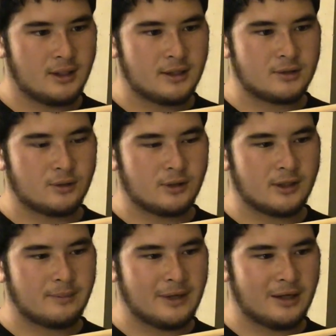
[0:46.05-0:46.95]
It's
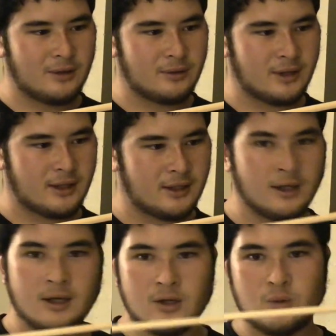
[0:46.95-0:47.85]
only about a
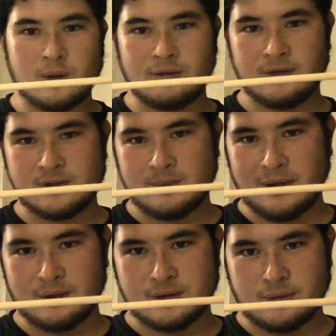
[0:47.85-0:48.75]
12 inch
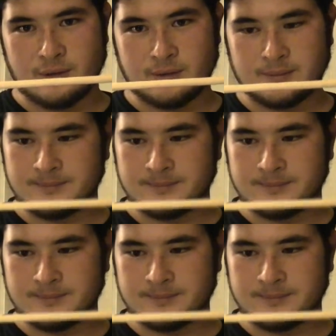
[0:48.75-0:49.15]
power stroke.